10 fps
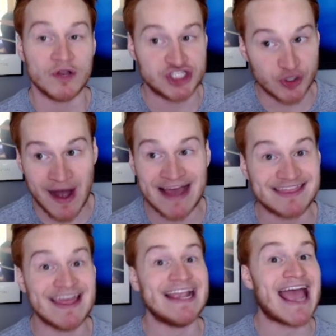do I
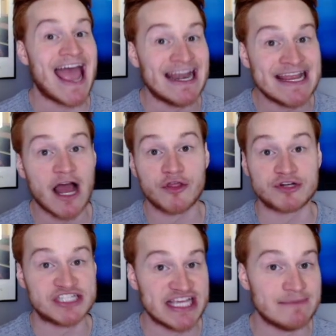think any other
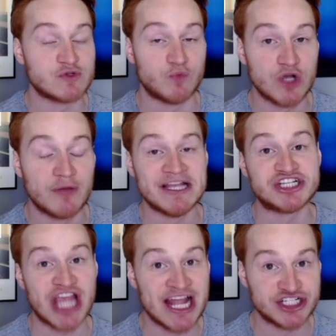teams will be
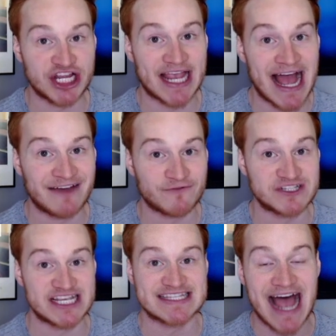changing conferences?